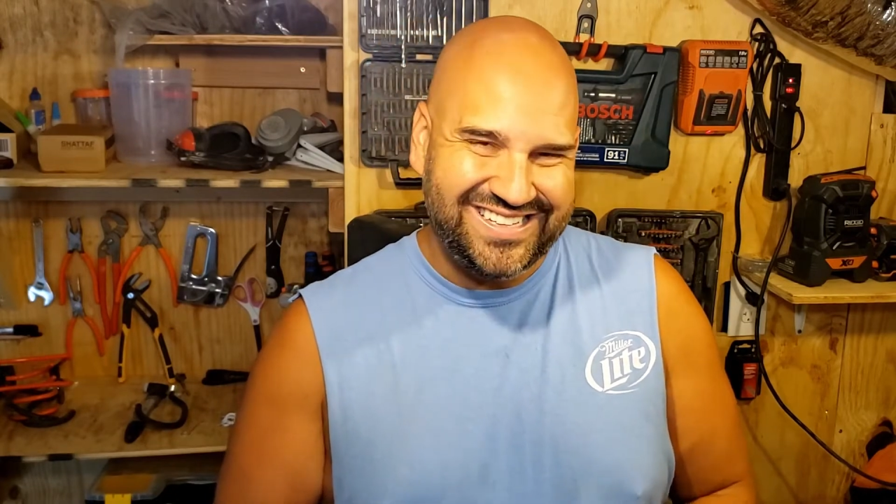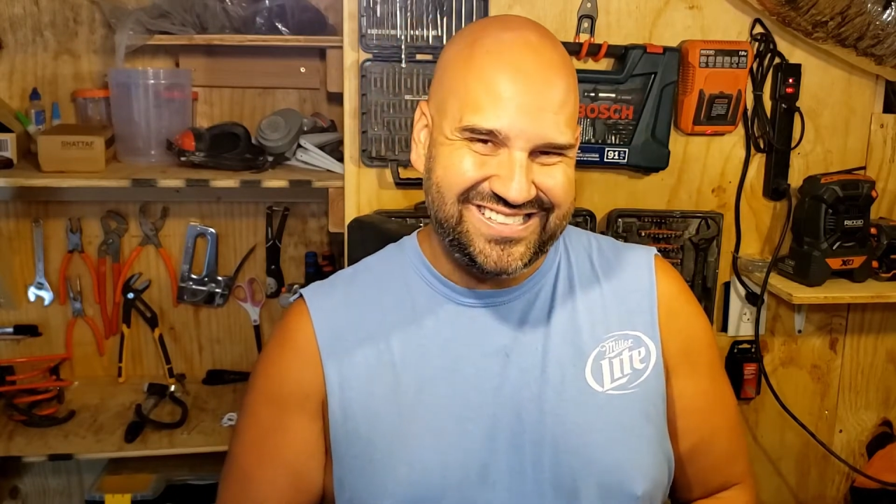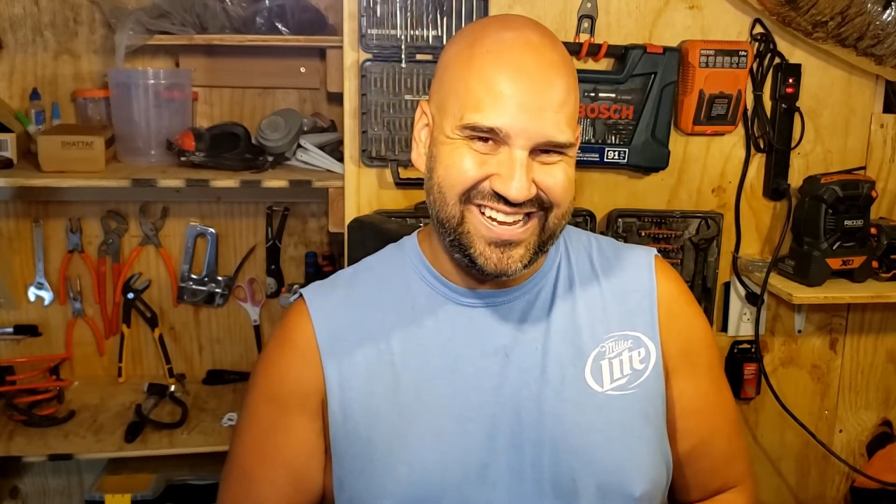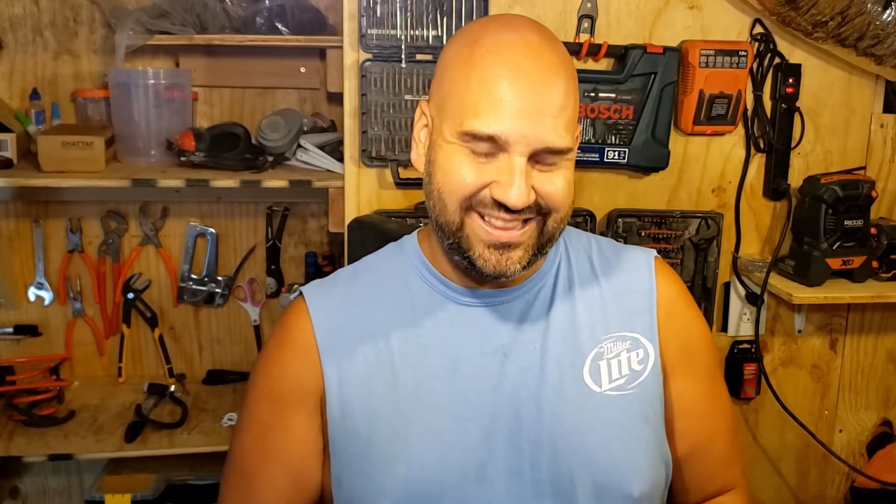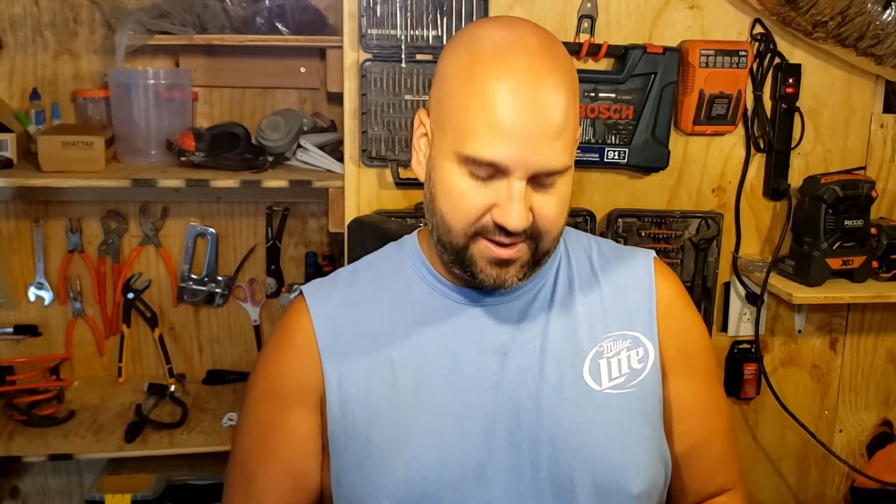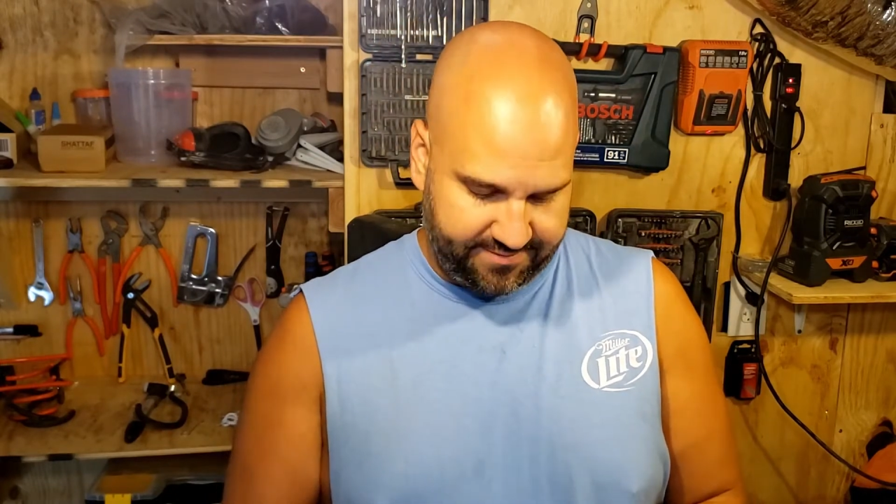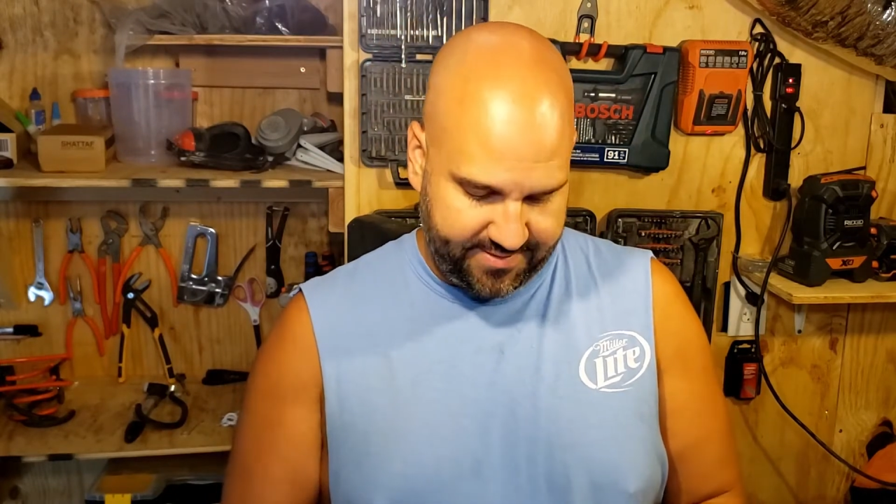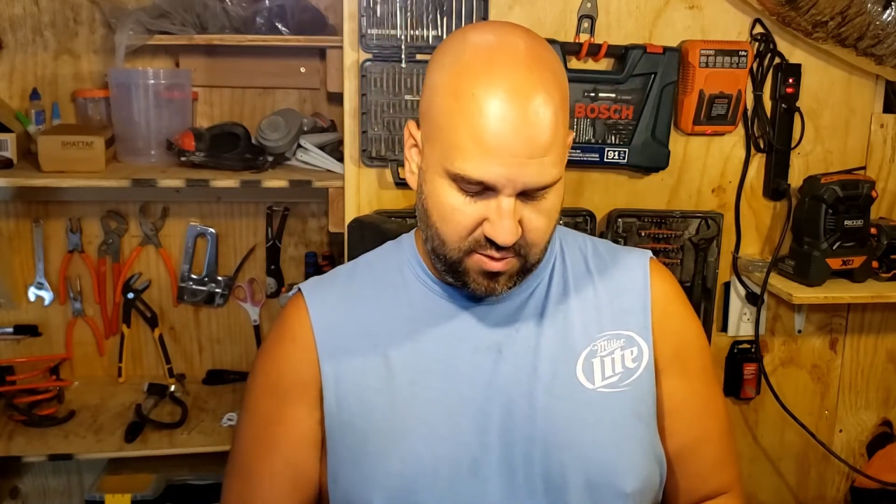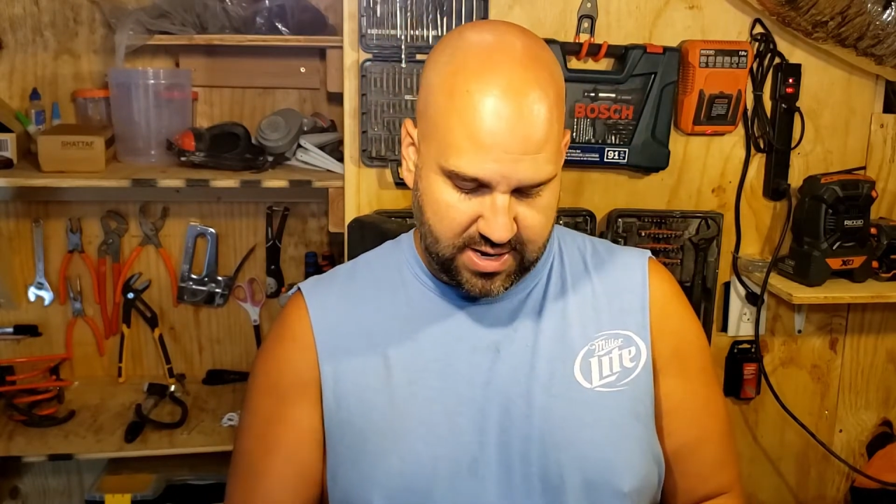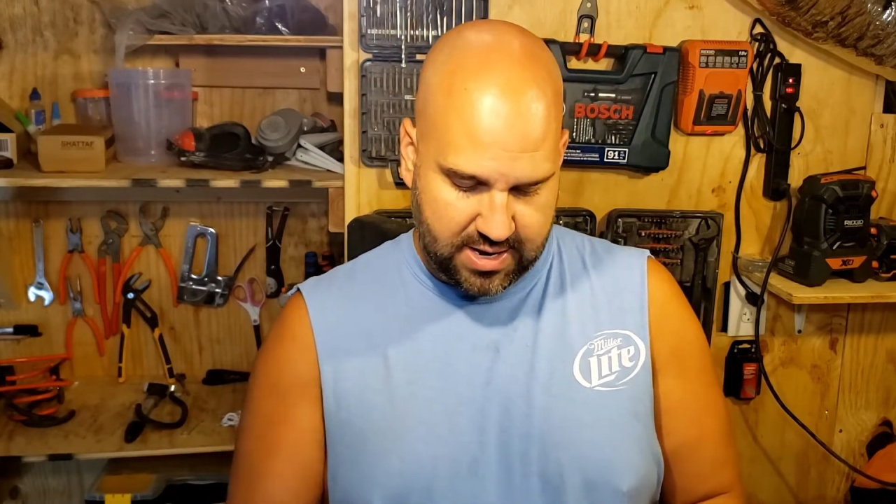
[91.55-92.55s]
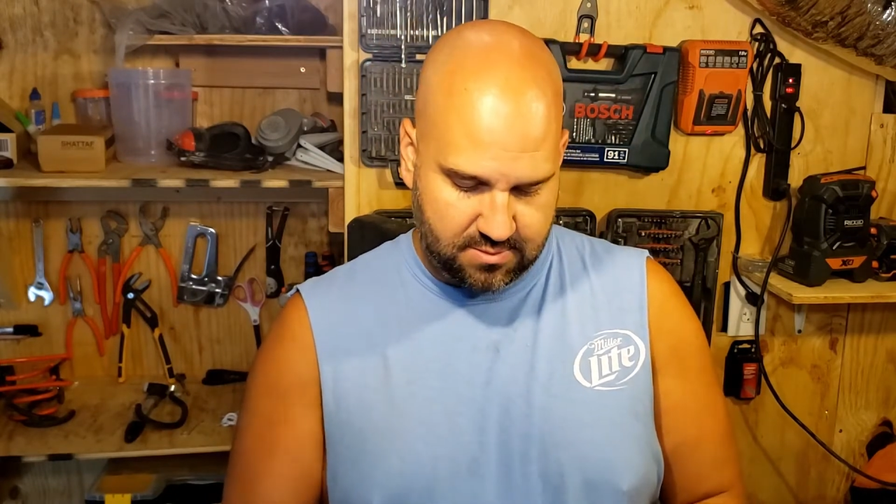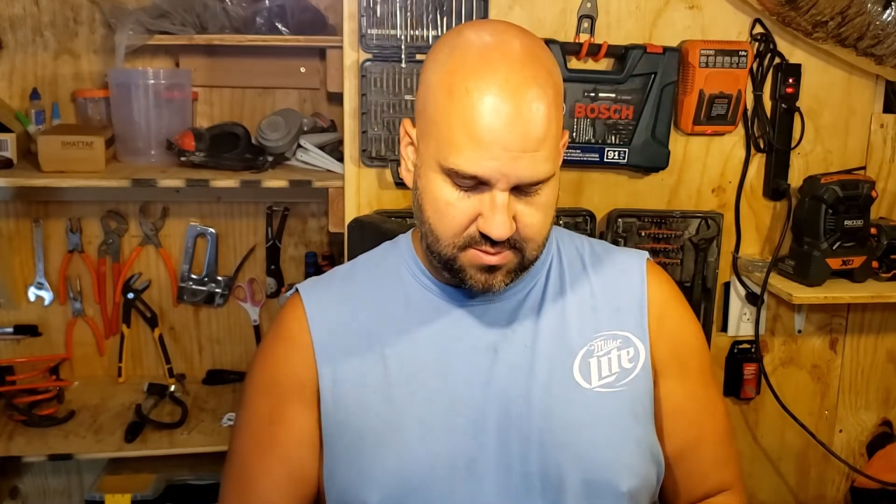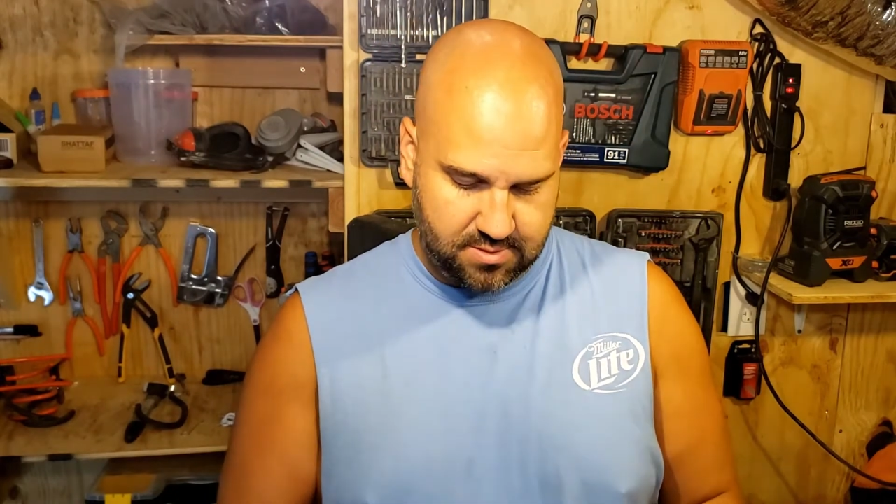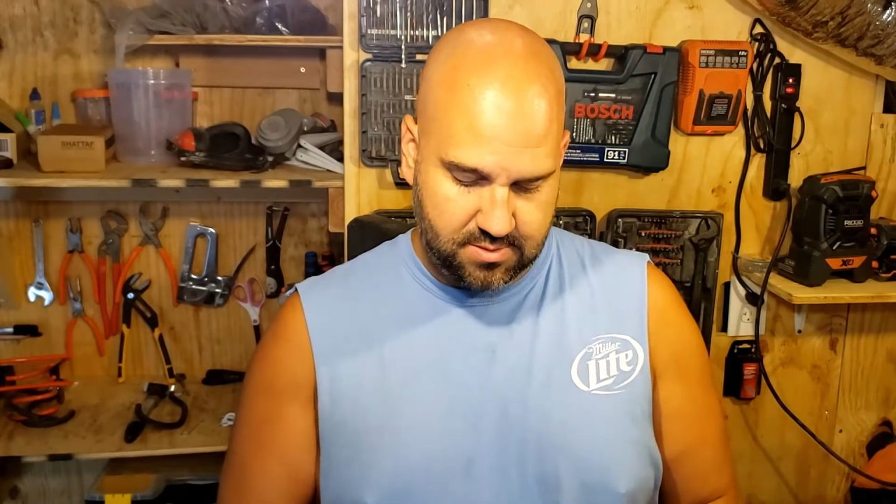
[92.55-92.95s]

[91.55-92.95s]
take that phone out.